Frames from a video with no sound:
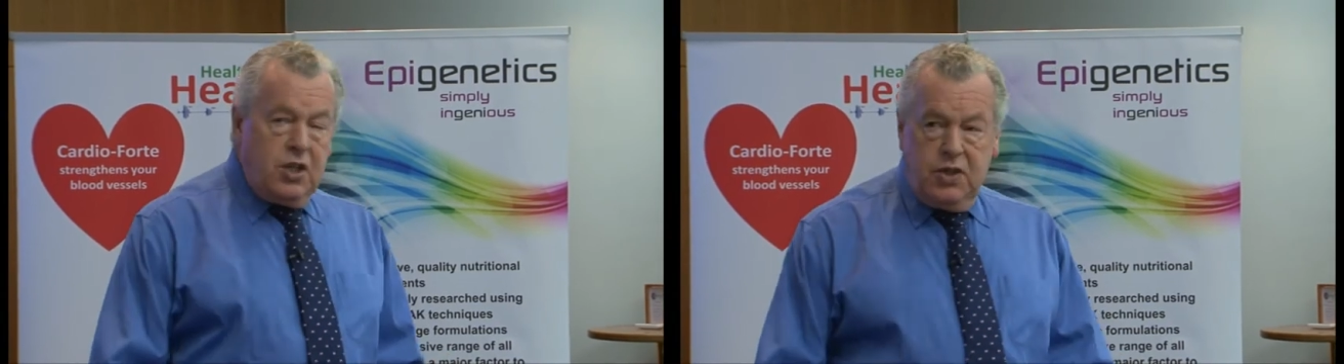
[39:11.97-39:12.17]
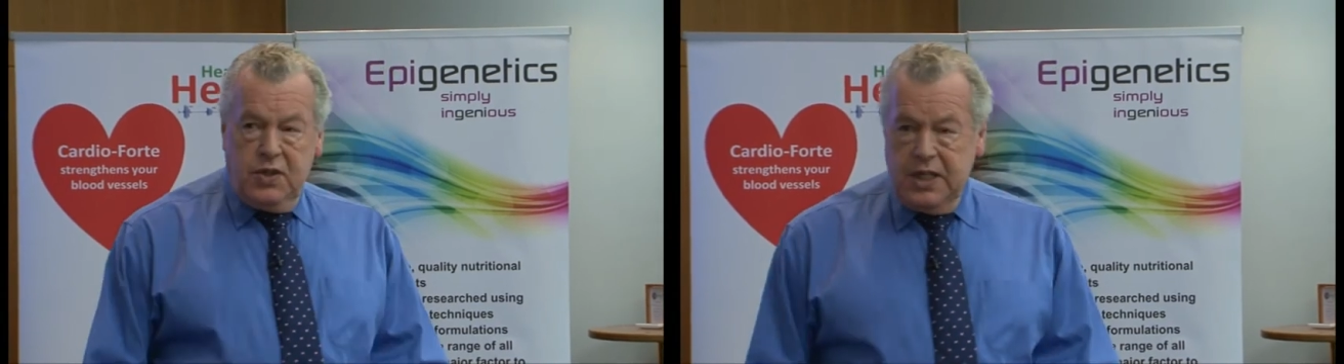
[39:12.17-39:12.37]

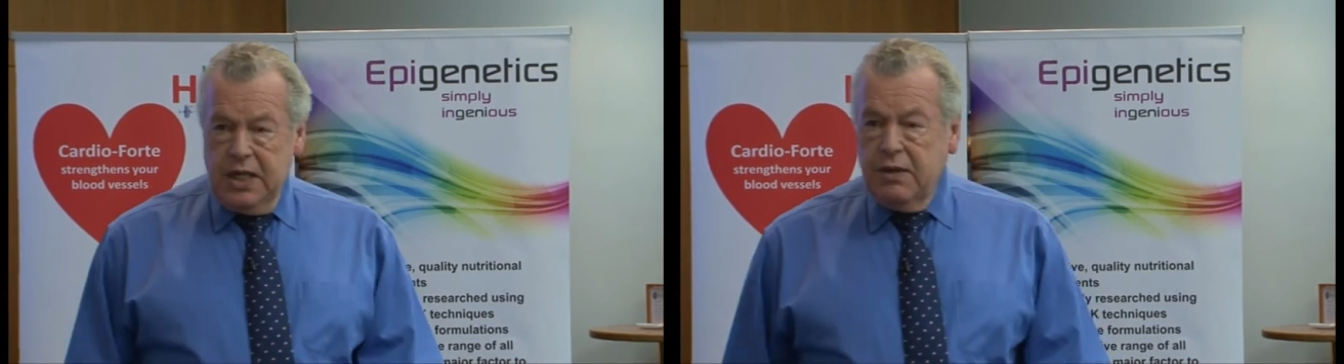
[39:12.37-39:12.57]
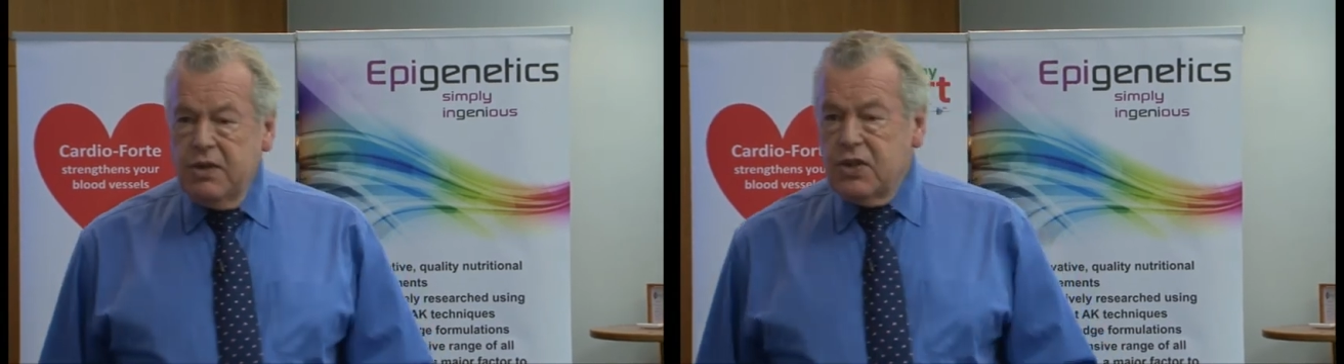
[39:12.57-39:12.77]

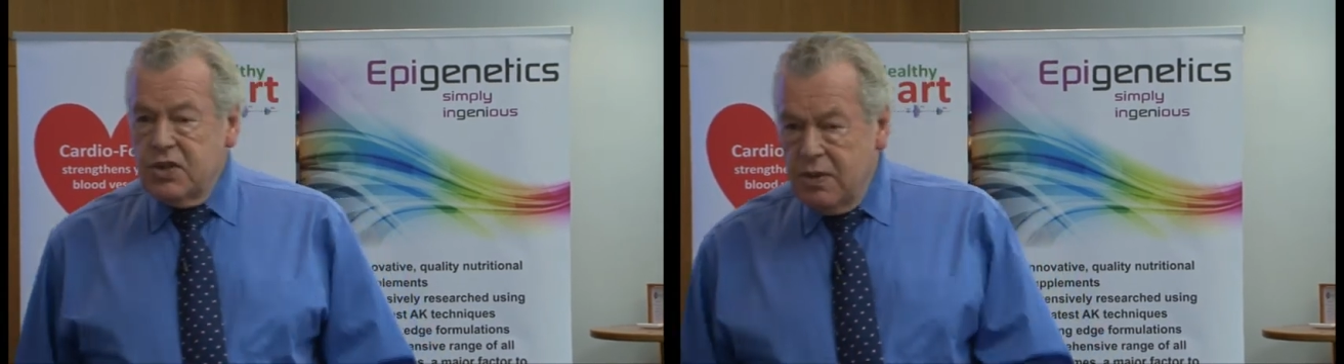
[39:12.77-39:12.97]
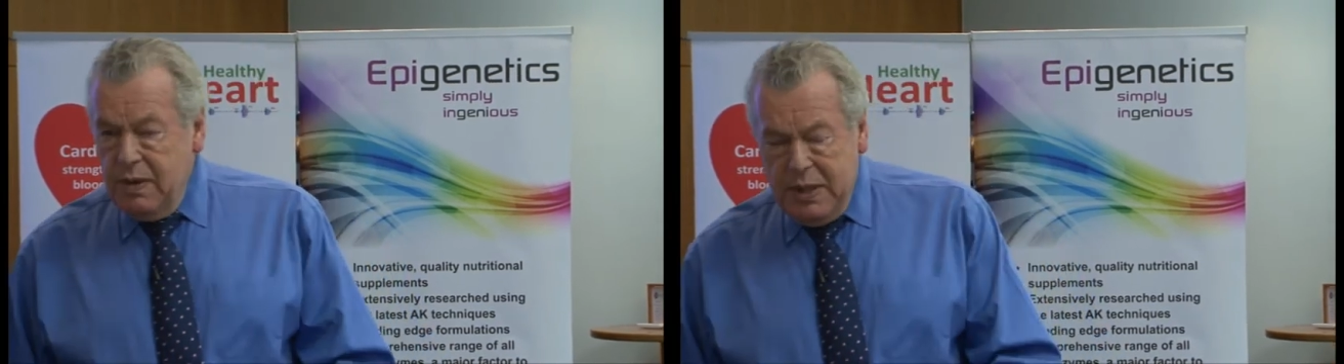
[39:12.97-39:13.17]
duodenal ulcers.
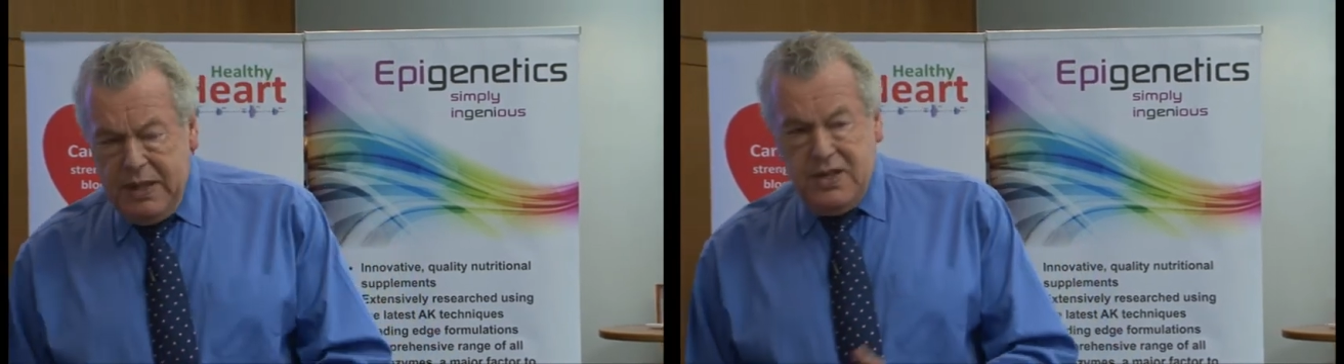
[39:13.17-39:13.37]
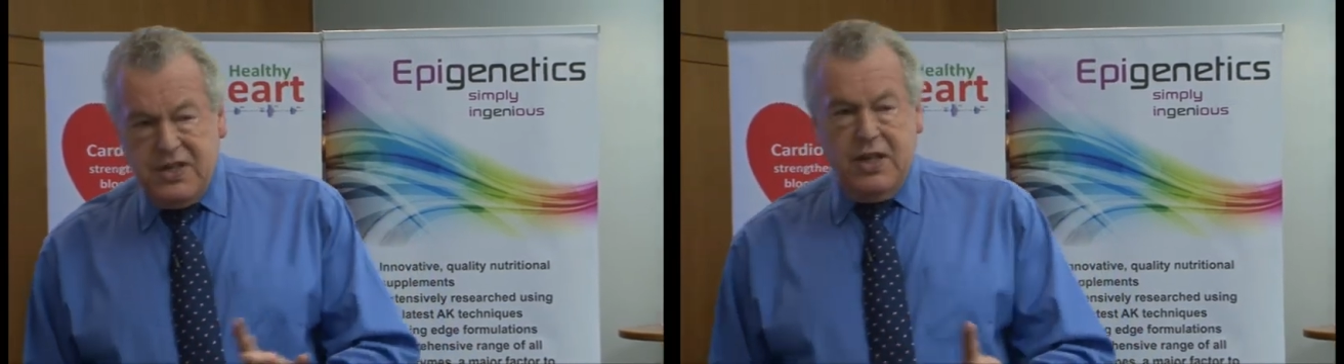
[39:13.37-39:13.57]
So when
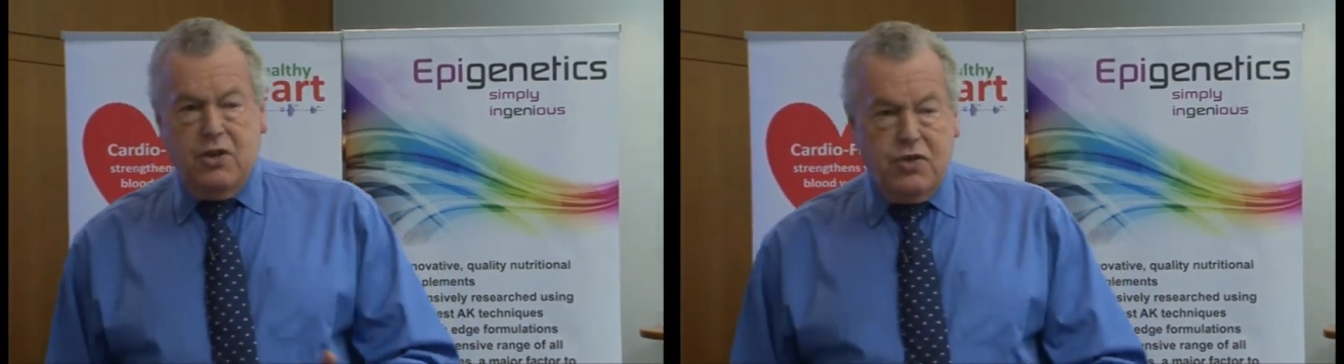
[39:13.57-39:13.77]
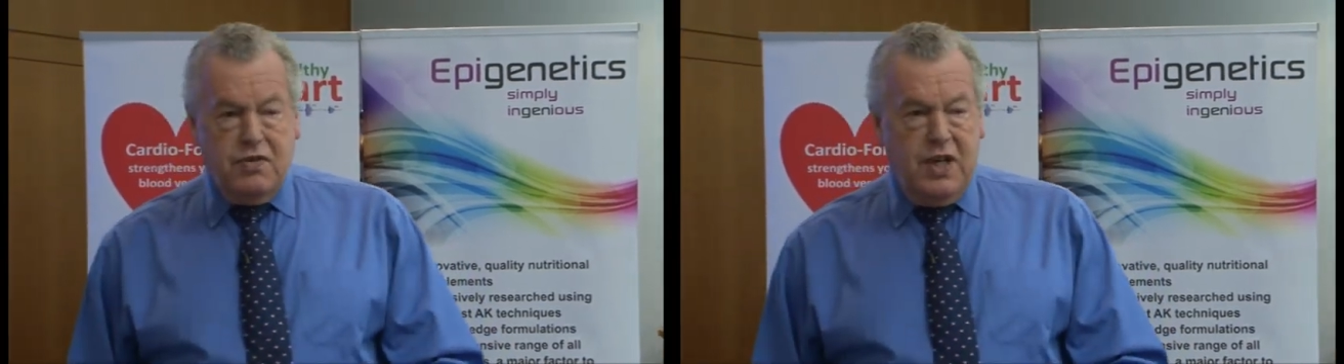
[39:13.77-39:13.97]
there's an
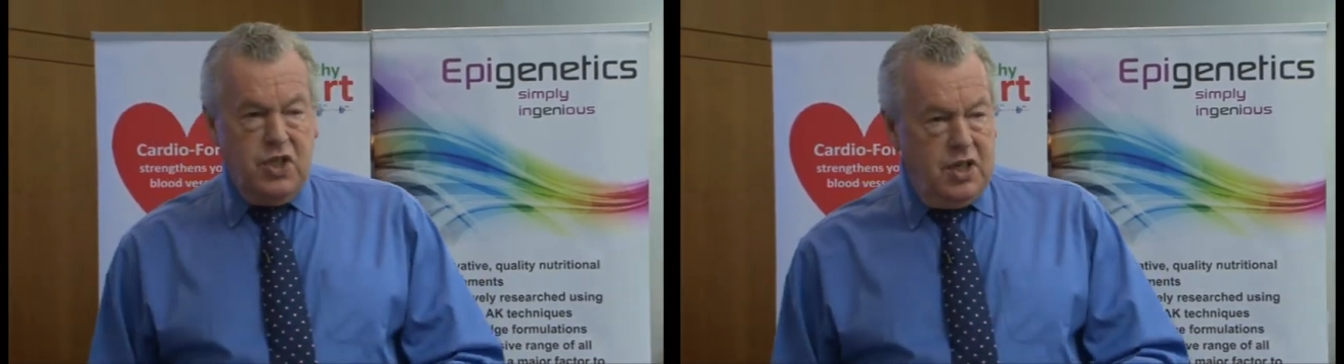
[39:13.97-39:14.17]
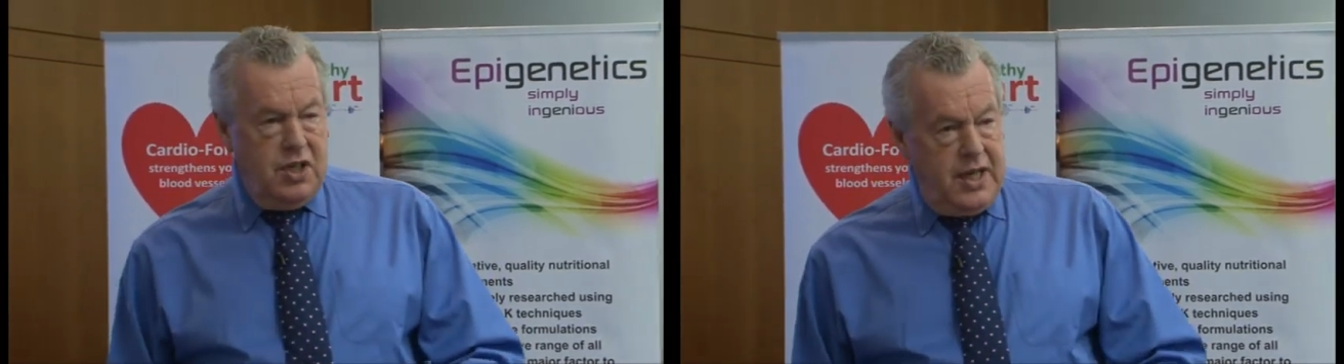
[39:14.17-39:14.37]

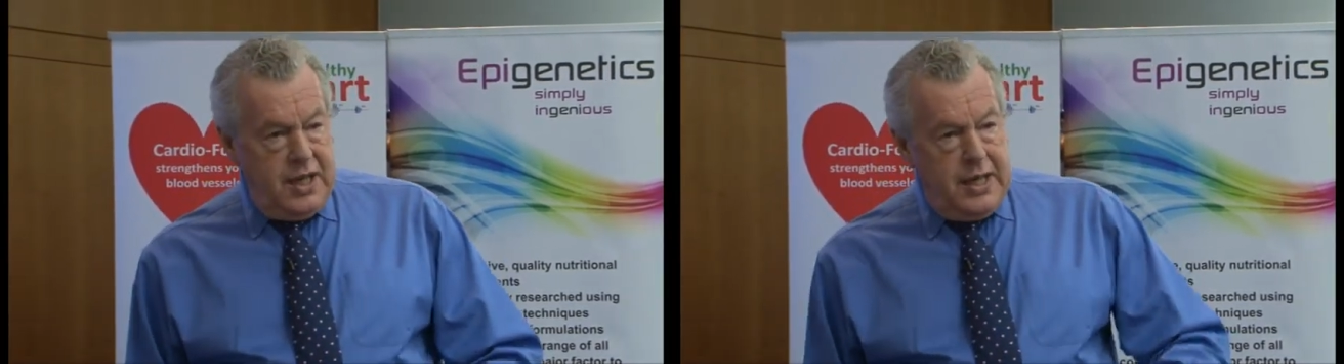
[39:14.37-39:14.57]
ulceration,